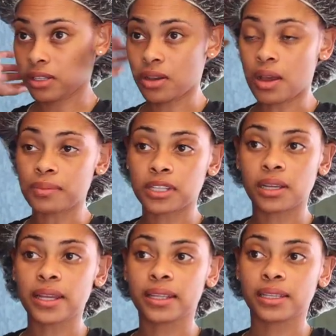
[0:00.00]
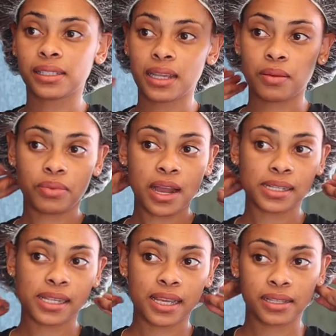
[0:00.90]
So I'm just gonna let this sit and
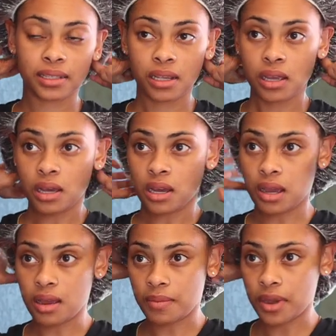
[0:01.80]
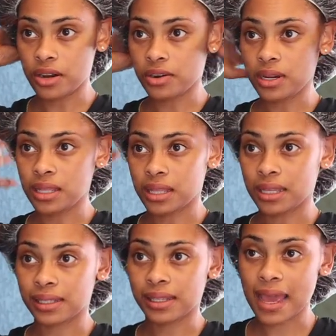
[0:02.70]
process underneath
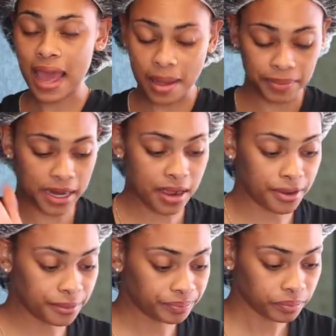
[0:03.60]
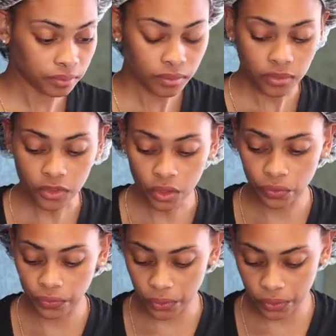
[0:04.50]
this cap now
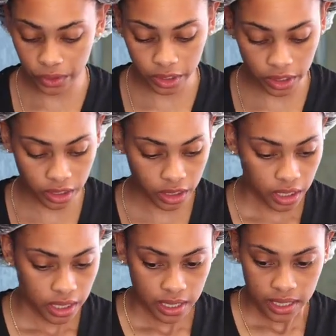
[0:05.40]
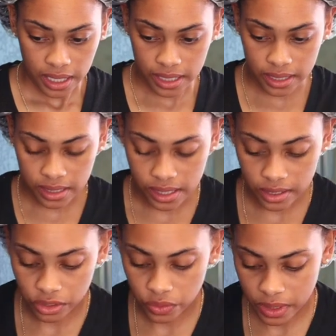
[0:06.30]
for at least
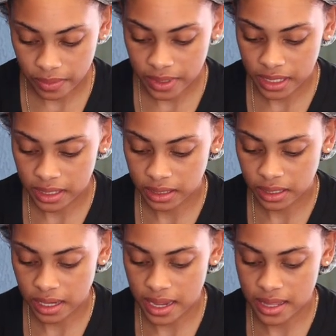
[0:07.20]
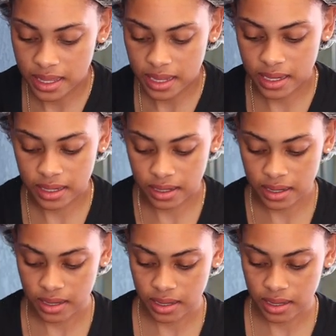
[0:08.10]
another 20 minutes, and then